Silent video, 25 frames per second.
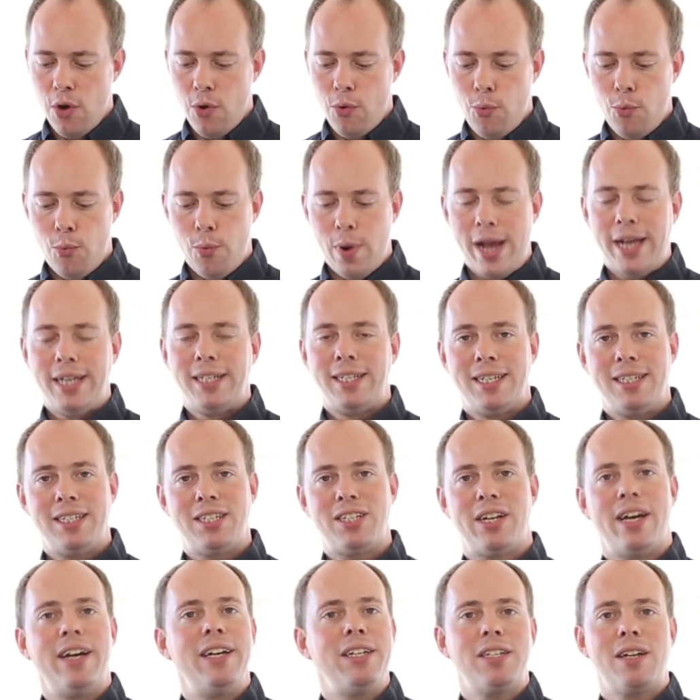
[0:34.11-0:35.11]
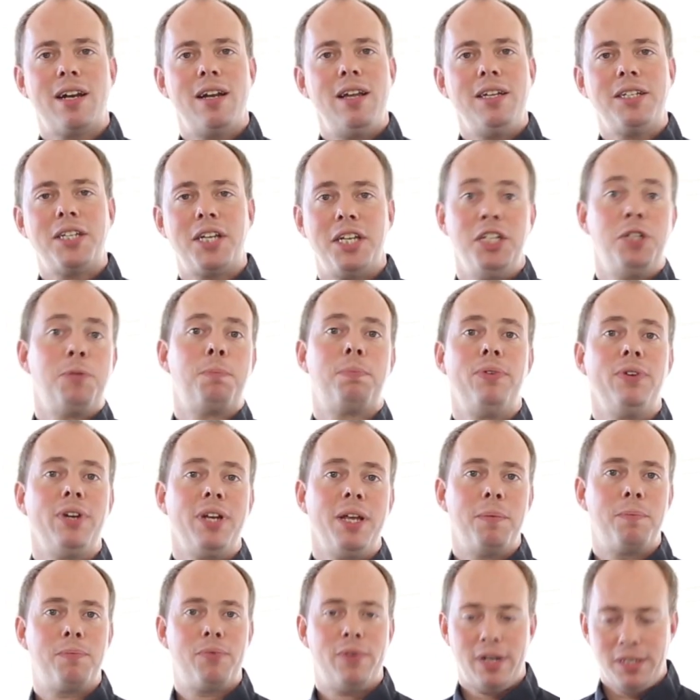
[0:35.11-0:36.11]
weight and size class is
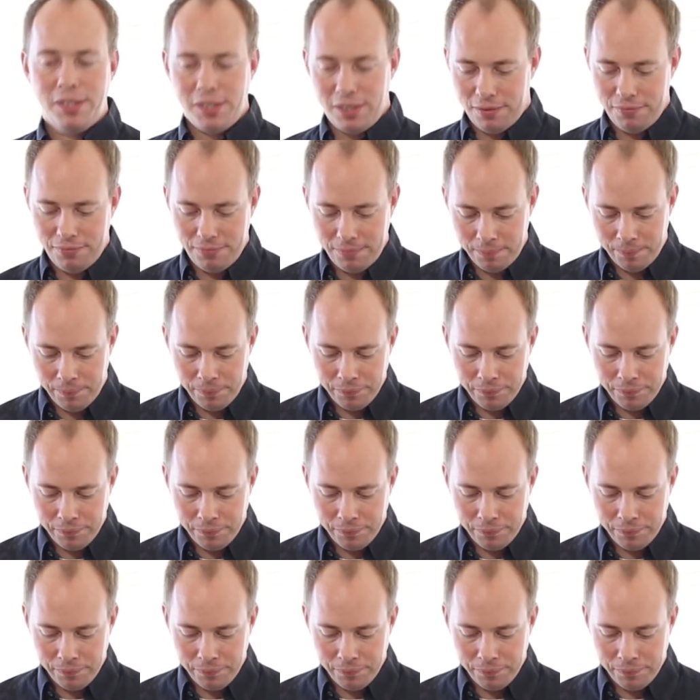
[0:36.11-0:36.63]
pretty impressive.